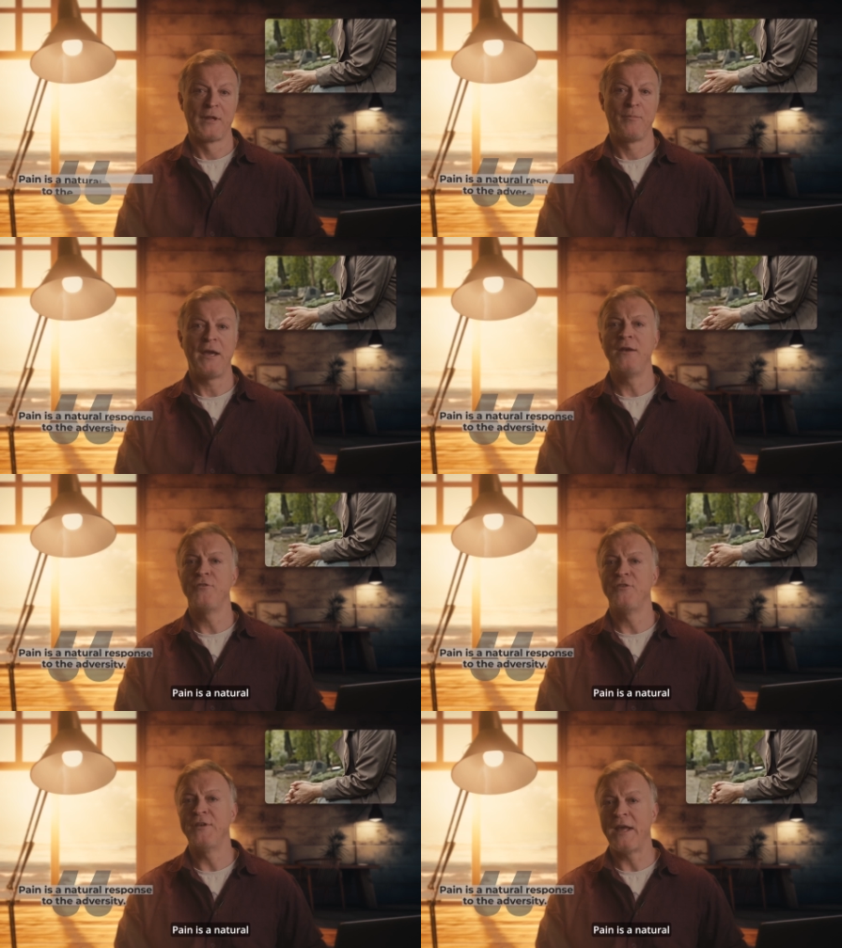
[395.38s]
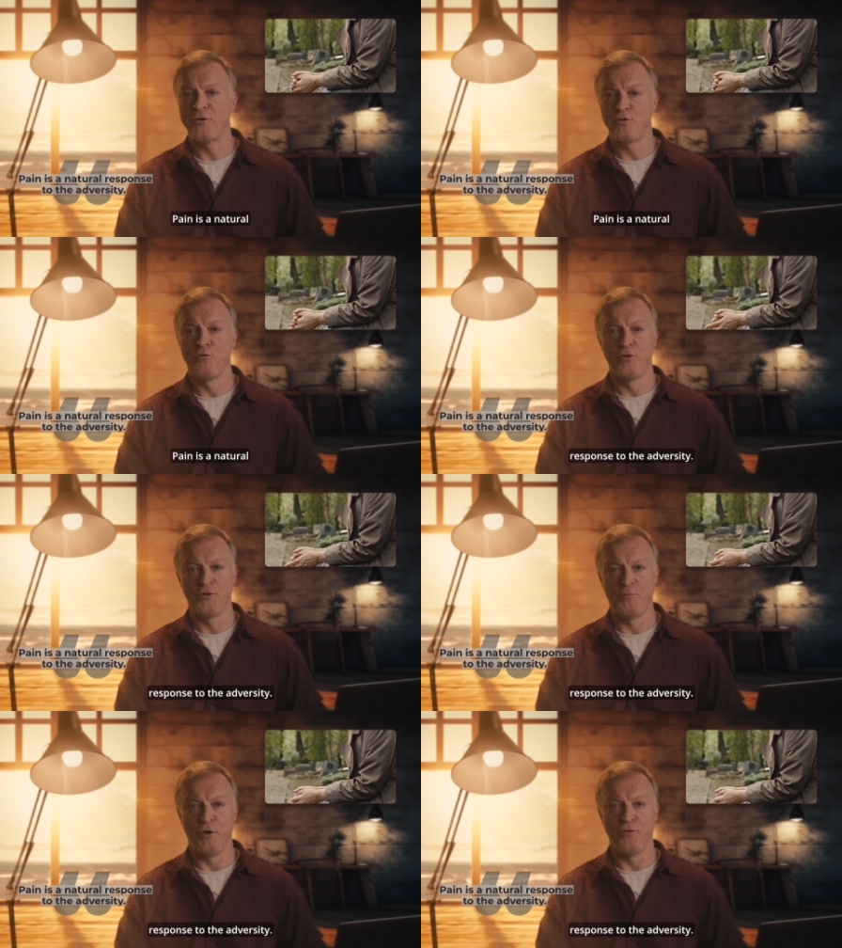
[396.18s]
So we have an
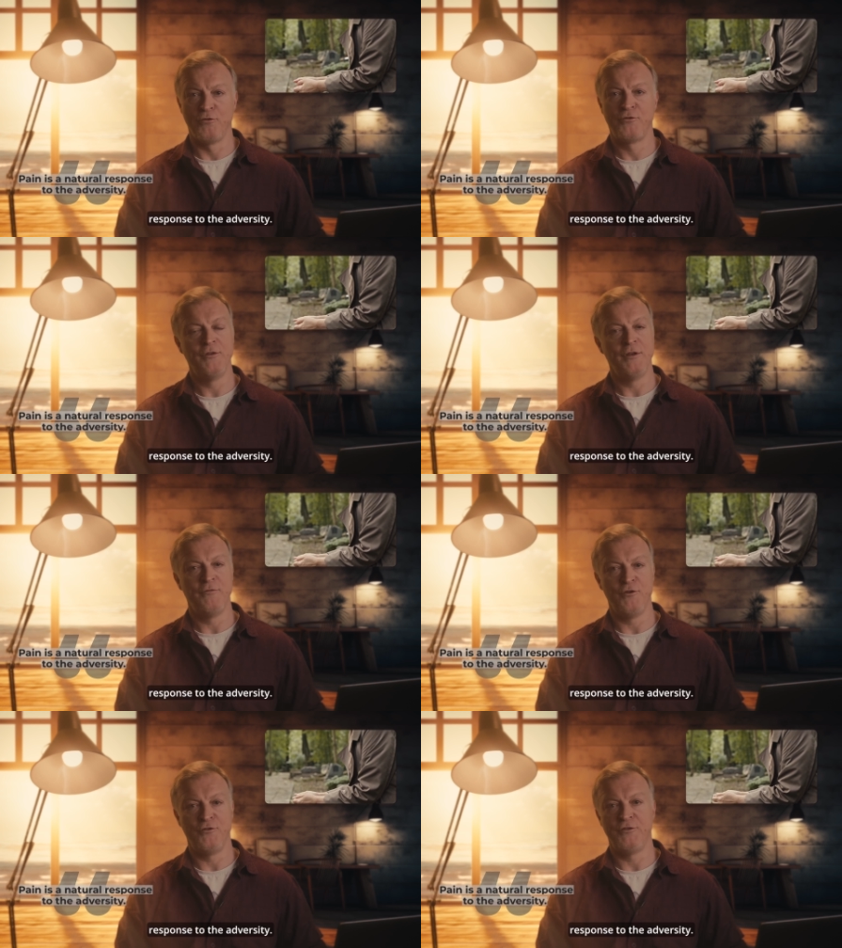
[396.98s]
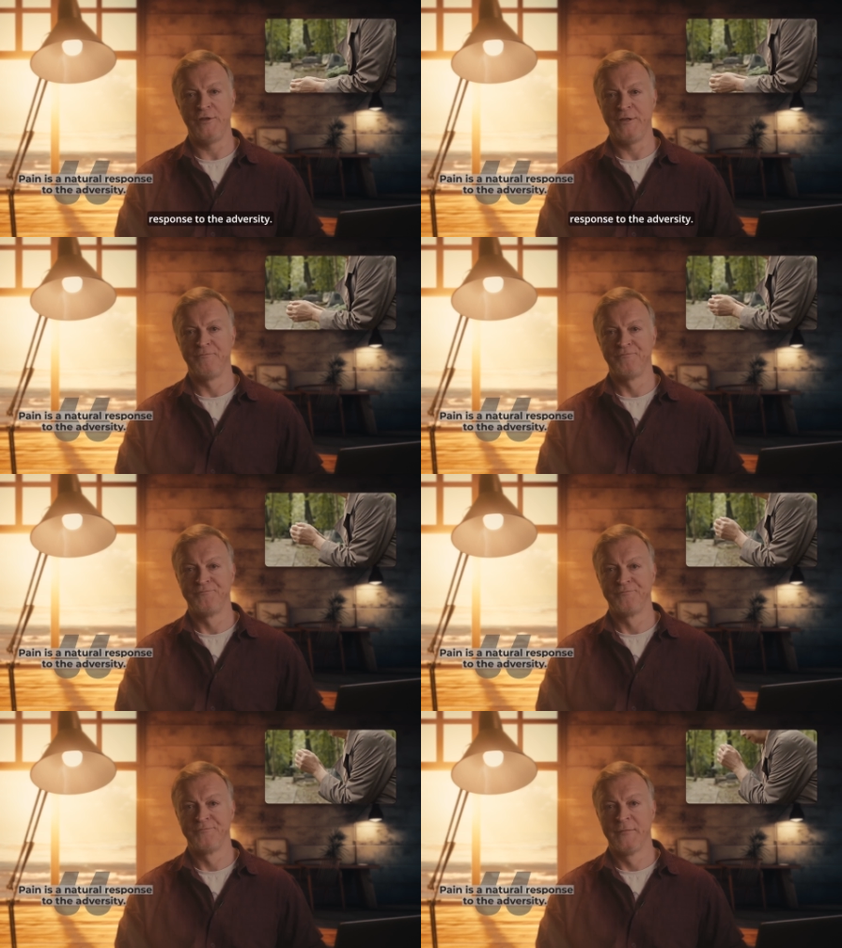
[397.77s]
image that we like
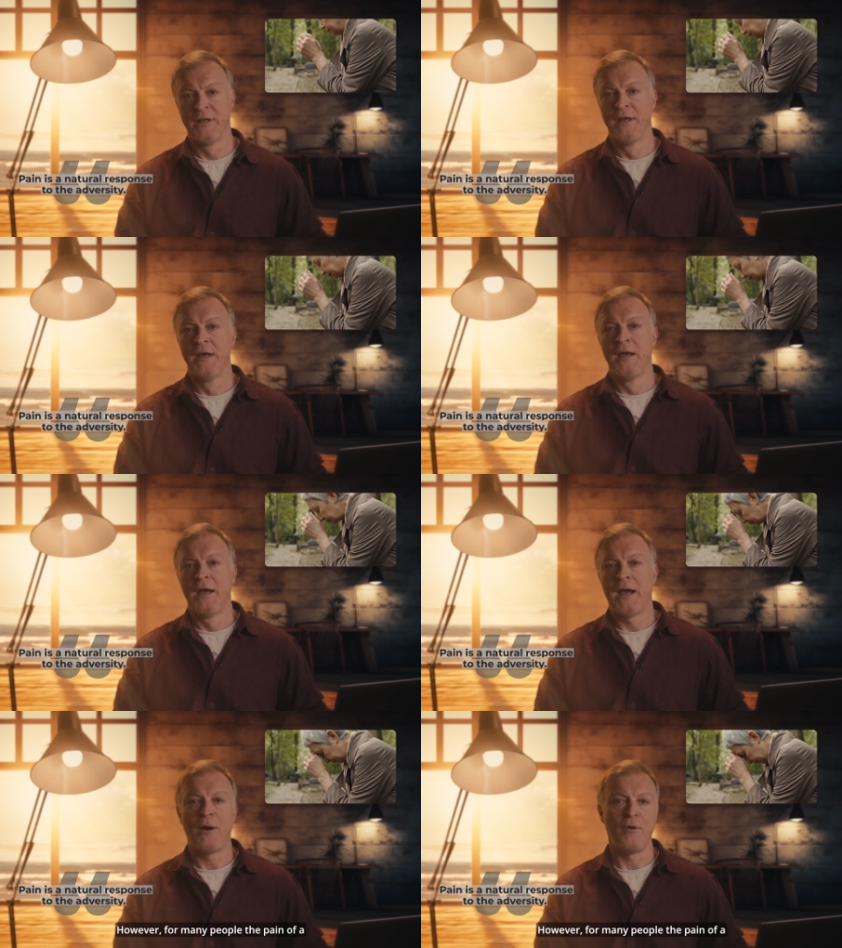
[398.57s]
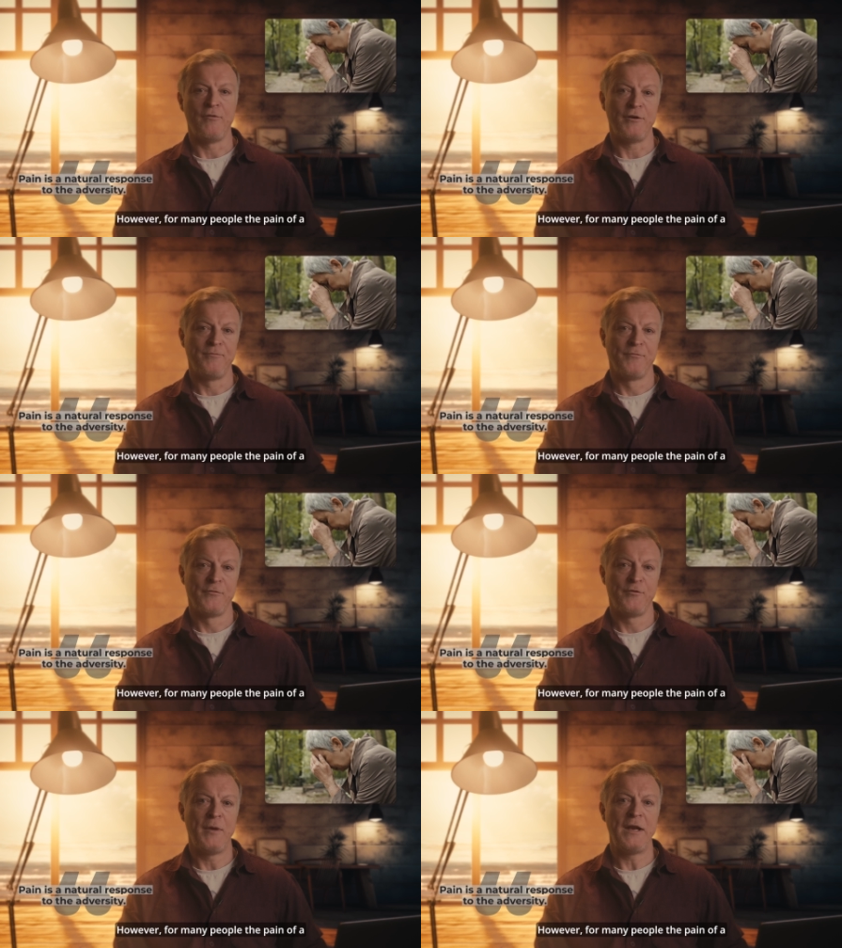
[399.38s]
and it suits what Dan is
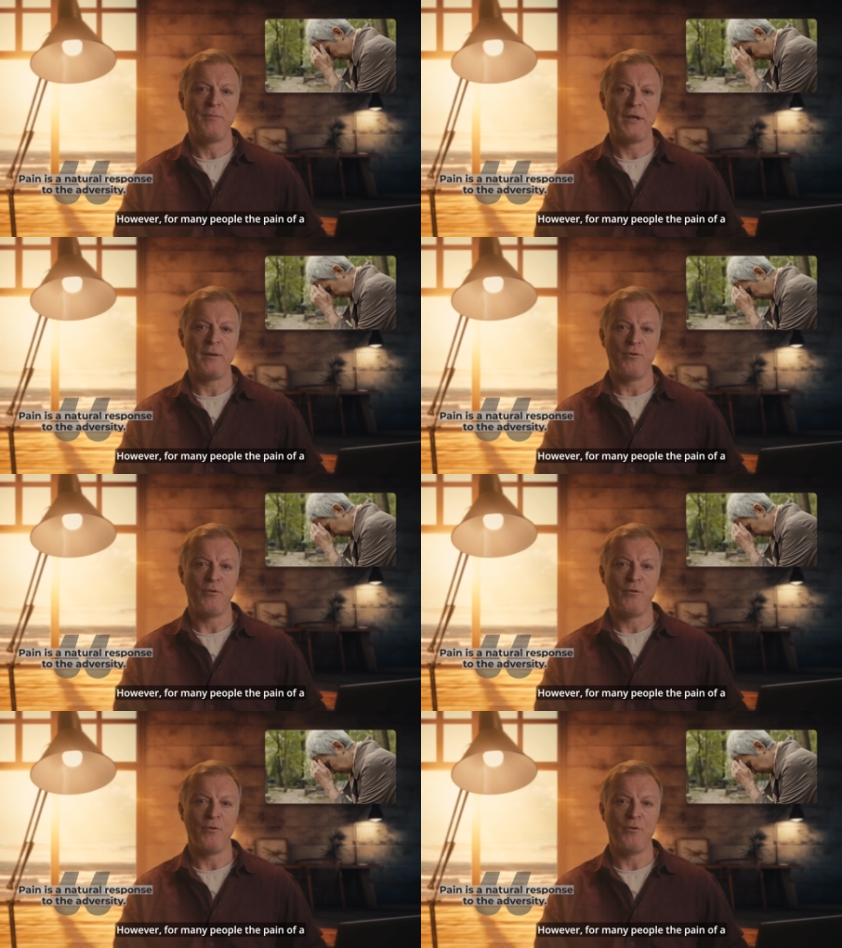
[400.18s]
doing.